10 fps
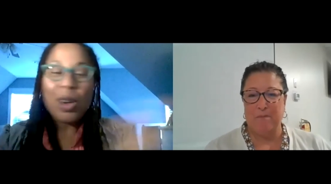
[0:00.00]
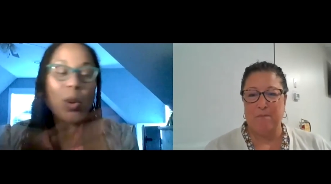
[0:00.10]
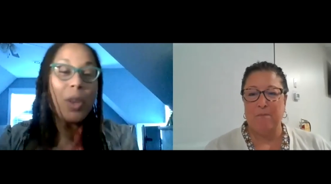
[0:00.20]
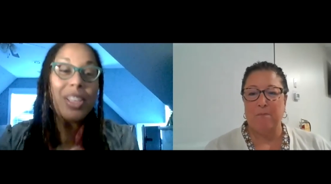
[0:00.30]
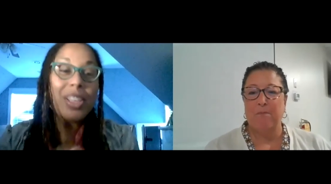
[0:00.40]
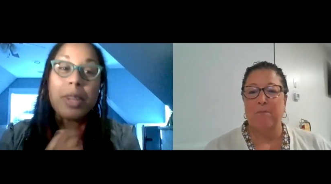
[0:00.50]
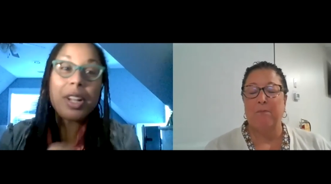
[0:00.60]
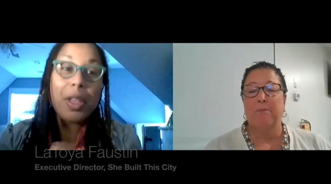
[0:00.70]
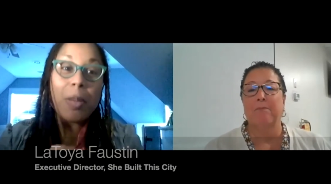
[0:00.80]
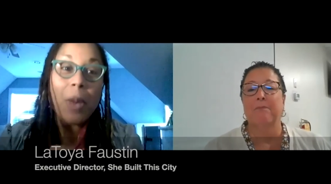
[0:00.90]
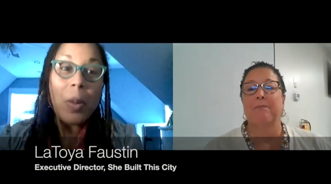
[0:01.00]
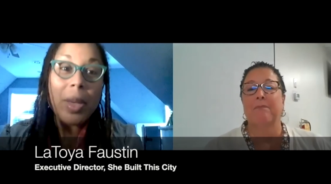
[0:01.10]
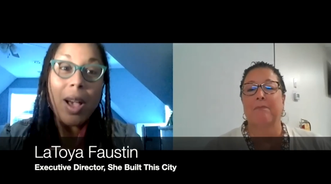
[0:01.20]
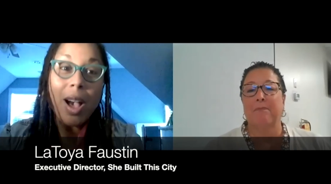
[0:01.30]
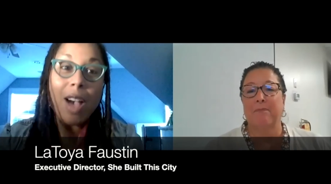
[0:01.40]
Speaker 1: Well, this has been another
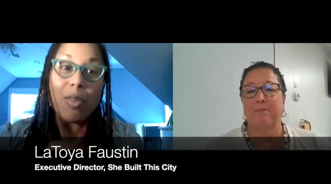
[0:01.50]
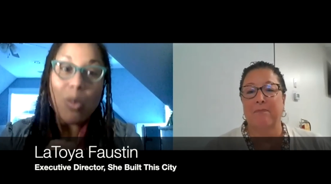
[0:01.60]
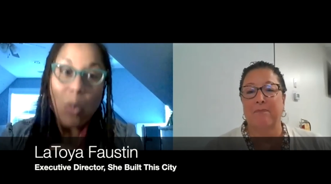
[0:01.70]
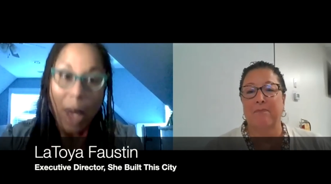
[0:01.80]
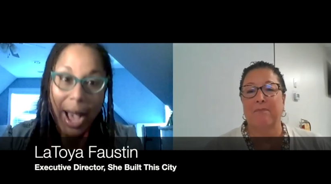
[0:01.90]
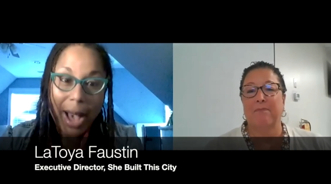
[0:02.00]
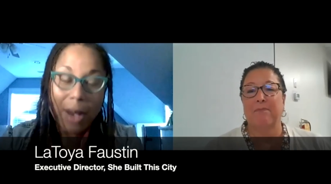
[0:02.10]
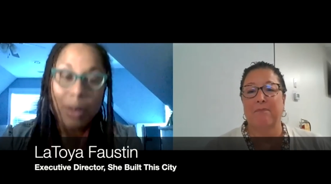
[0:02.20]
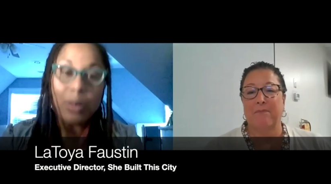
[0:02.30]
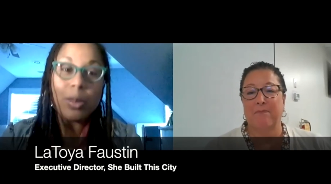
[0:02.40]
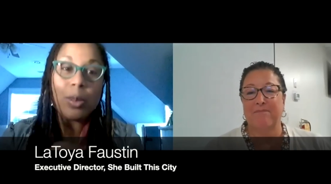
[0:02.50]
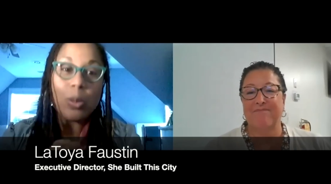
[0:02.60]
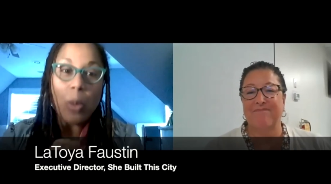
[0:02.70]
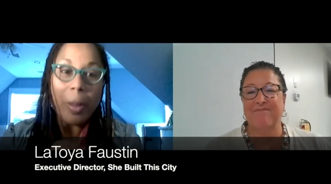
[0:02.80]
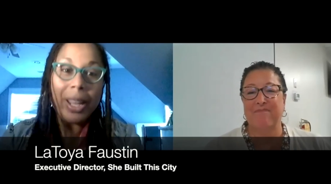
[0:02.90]
moment of wow,
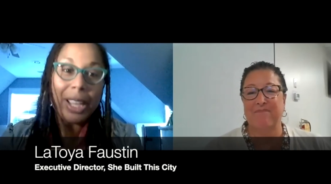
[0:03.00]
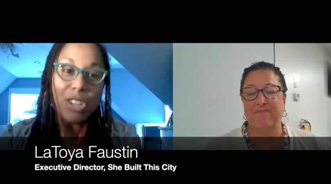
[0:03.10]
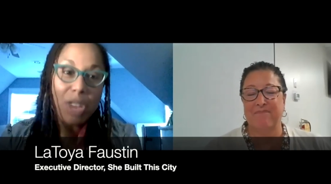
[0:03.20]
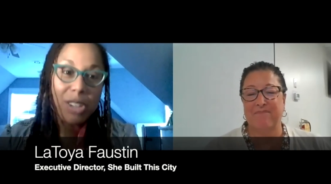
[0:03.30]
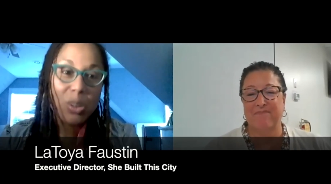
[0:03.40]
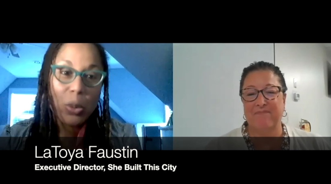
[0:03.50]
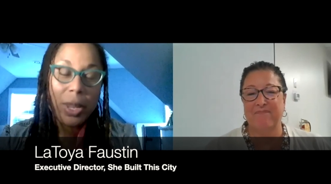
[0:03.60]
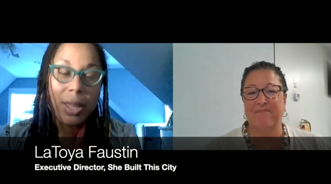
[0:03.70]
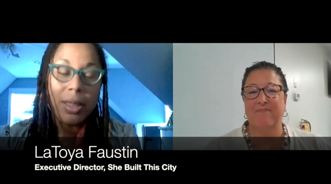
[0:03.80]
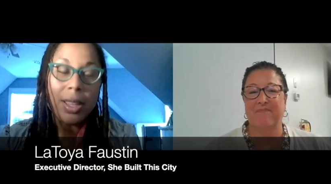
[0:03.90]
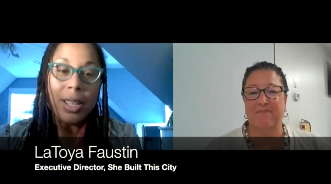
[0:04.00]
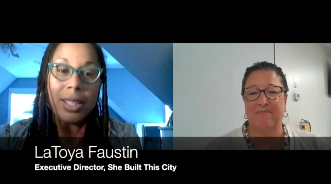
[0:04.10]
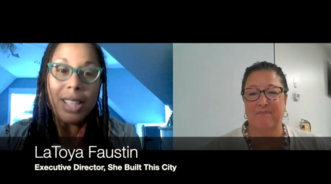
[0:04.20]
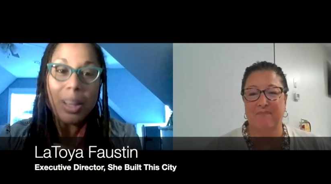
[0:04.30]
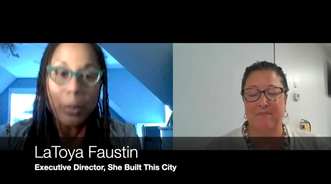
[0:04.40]
Women in Construction Week
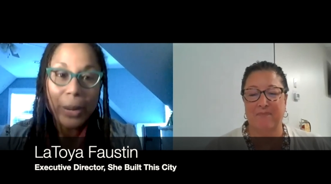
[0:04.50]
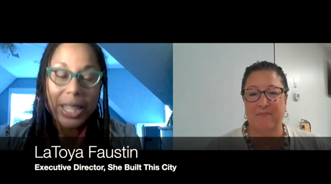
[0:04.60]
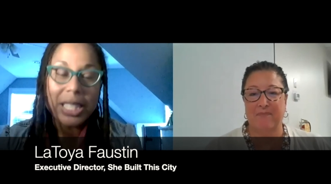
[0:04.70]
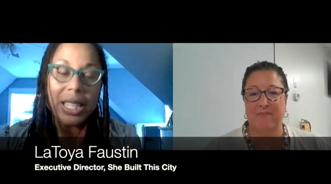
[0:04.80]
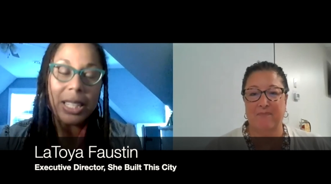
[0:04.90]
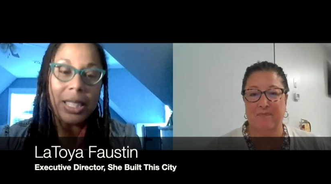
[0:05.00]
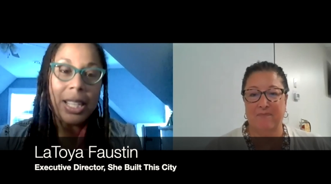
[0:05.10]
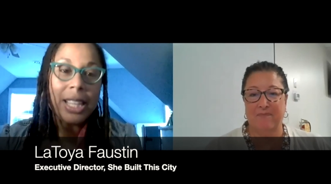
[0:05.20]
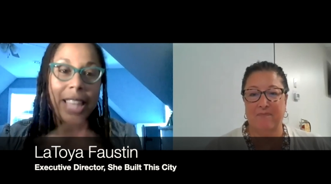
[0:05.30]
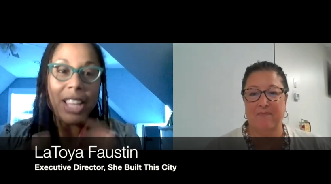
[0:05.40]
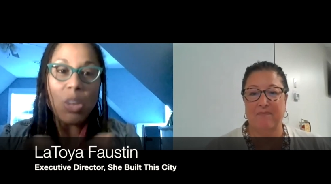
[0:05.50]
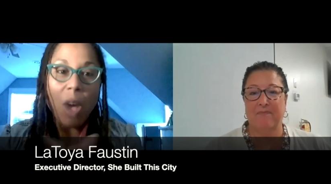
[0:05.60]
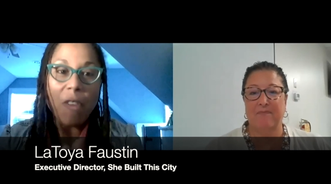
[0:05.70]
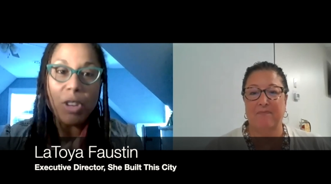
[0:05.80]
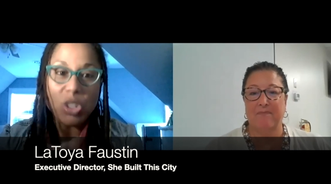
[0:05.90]
celebration. Thank you
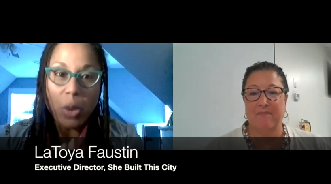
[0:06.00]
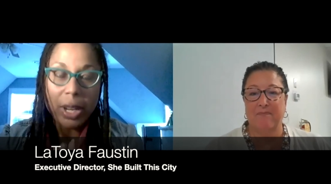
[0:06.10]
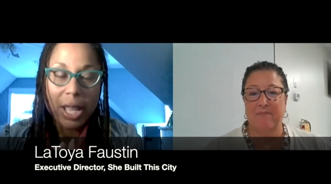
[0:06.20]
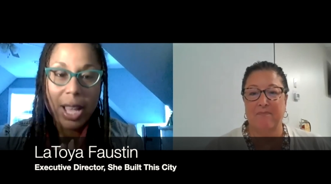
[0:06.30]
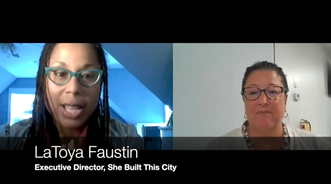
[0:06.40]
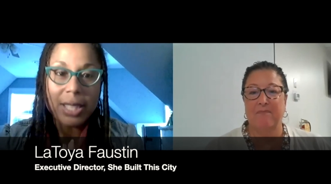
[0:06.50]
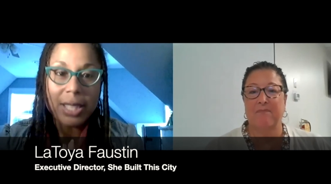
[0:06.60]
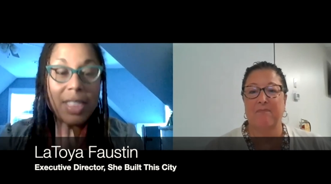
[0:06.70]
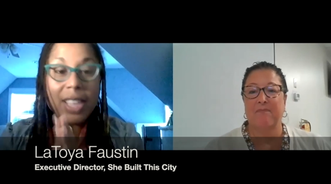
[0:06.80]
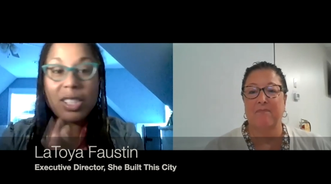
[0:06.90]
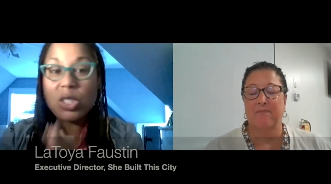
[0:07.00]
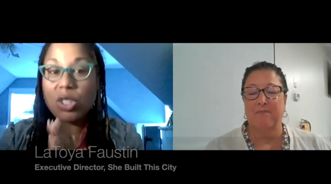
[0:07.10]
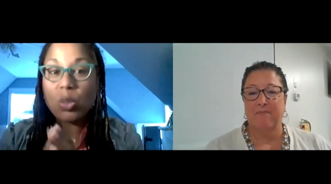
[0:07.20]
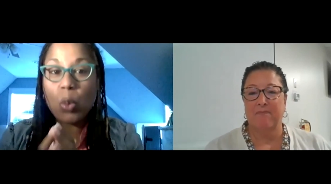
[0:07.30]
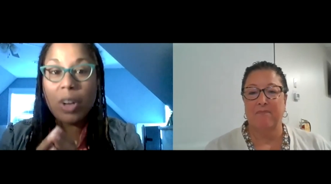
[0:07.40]
all for joining us. This is
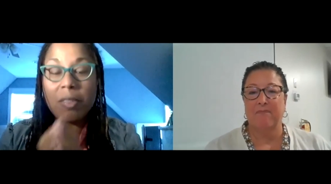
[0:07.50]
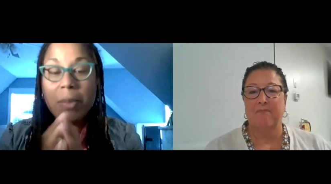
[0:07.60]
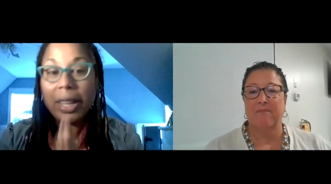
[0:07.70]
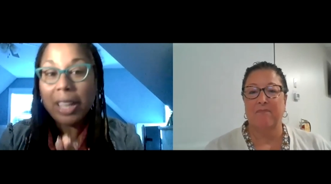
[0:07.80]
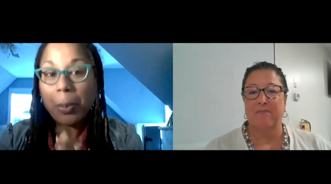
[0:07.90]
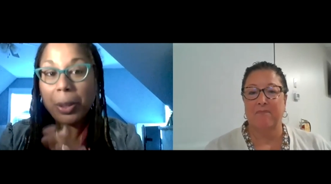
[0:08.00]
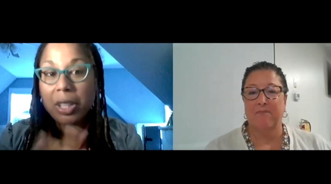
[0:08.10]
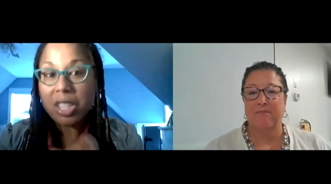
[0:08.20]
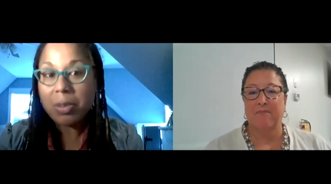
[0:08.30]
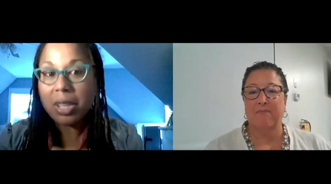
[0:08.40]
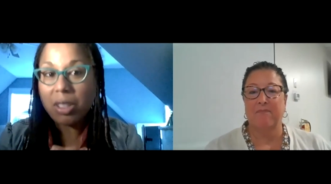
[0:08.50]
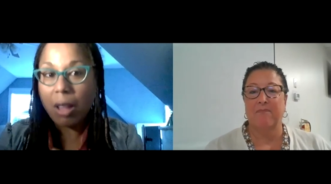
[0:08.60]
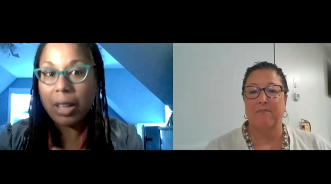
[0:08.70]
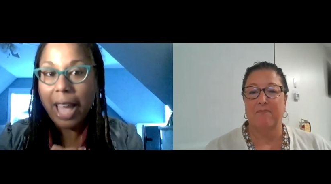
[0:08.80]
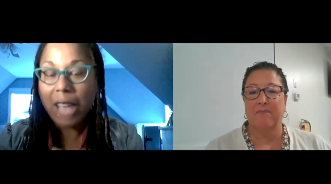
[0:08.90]
just one of many apprenticeships that
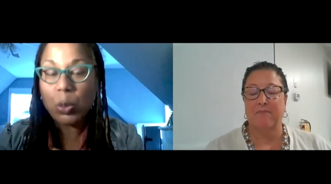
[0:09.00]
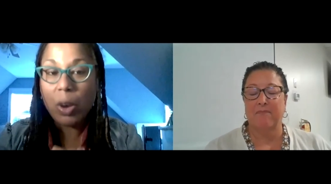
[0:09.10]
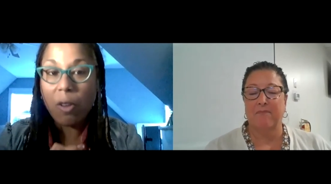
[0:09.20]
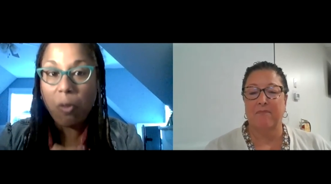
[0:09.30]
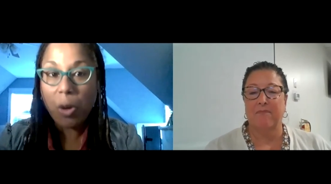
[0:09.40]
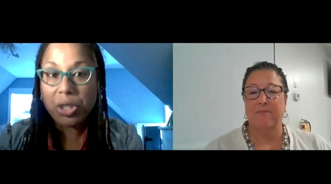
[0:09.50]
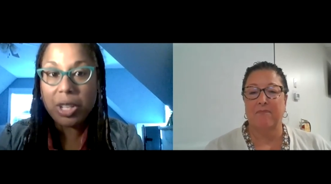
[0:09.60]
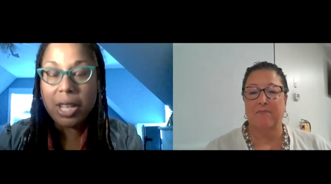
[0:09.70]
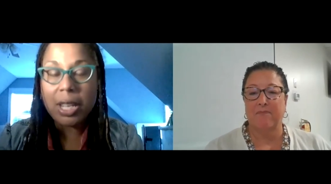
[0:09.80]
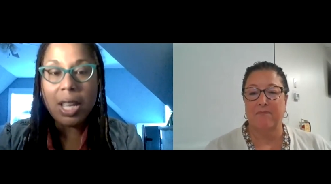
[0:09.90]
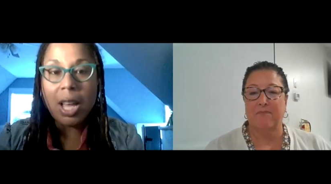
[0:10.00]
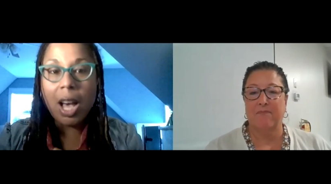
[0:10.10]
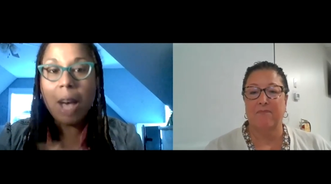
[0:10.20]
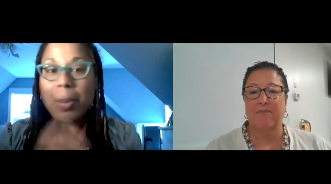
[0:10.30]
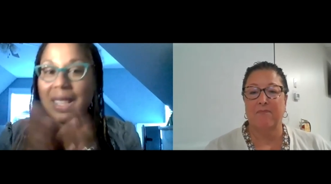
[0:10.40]
Charlotte has. We are fortunate,
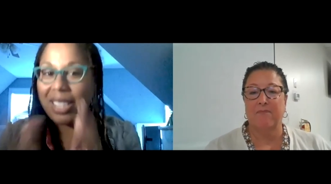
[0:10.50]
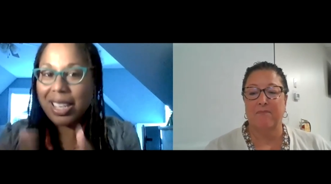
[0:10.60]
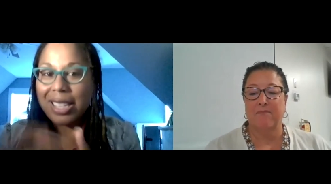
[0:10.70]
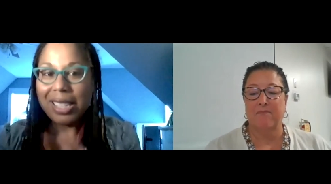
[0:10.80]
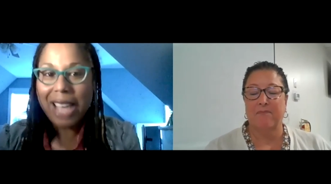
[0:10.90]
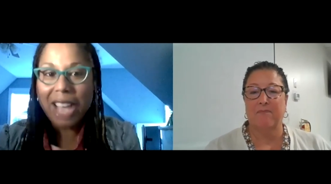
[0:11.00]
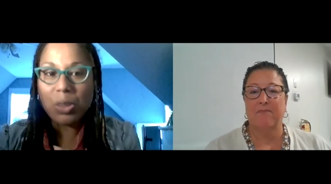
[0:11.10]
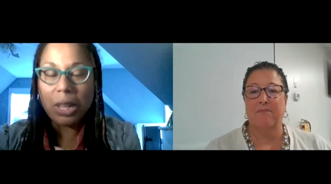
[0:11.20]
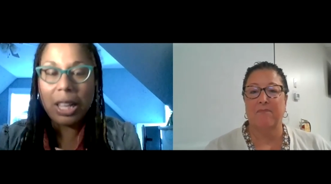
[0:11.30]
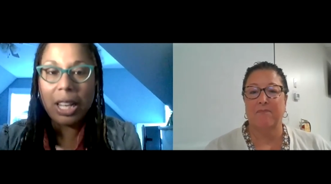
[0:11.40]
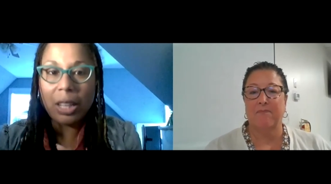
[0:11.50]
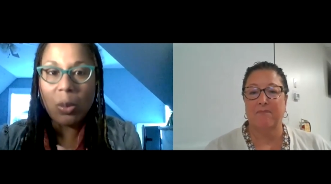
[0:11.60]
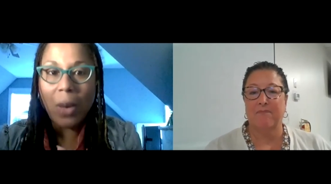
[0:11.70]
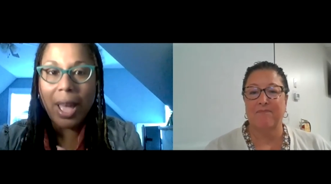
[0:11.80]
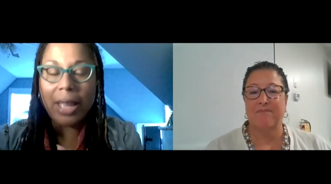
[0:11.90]
but CETI is really leading the
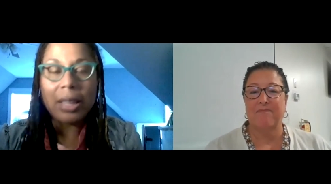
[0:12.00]
way